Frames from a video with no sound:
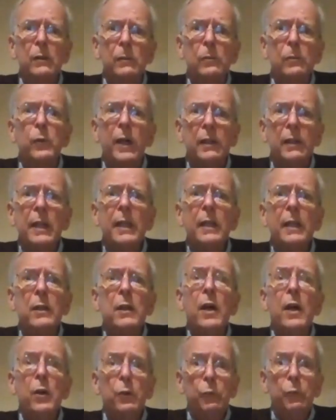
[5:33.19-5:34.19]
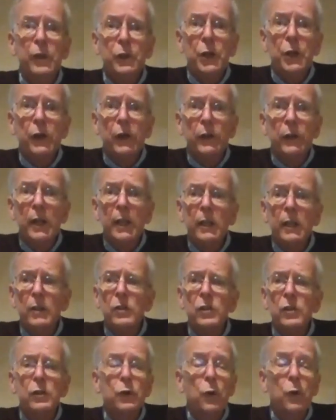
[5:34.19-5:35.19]
when he returned
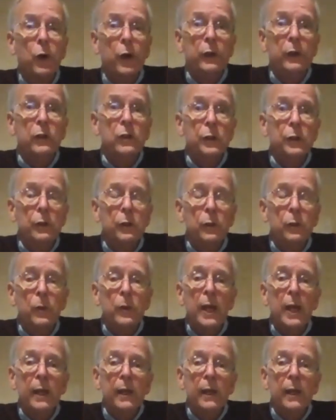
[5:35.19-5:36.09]
his sword to